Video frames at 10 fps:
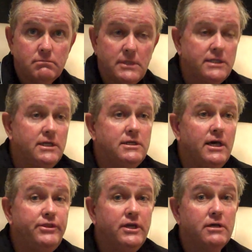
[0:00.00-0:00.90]
They did
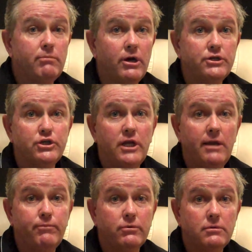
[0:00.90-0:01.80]
nothing in March and
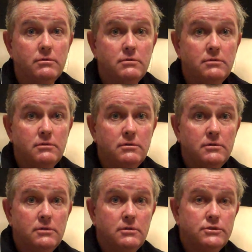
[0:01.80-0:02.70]
April,
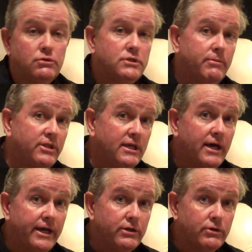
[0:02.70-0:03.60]
so Timothy
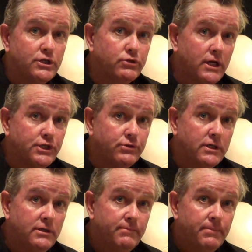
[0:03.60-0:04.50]
Geithner at
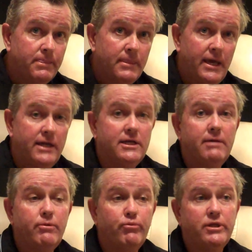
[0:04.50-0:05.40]
Treasury had to come
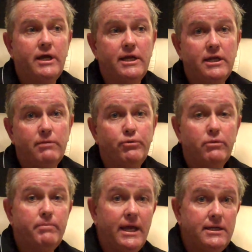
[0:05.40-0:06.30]
up with an idea to put a
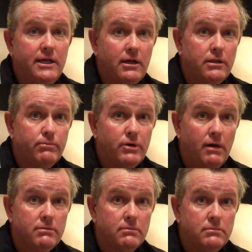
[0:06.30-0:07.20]
Band-Aid on the
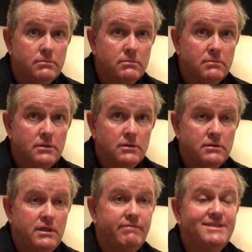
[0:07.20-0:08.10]
problem.
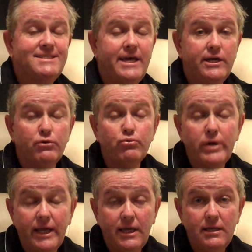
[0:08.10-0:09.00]
They've decided to
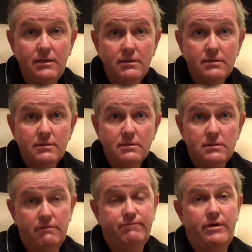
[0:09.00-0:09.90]
raid
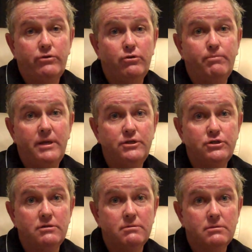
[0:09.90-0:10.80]
the federal
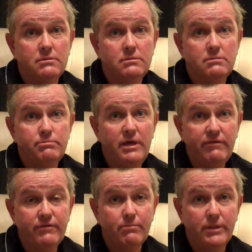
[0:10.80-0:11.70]
pension
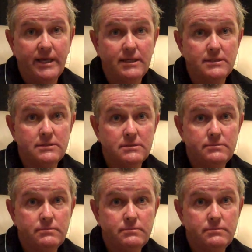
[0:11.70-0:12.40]
benefit plans.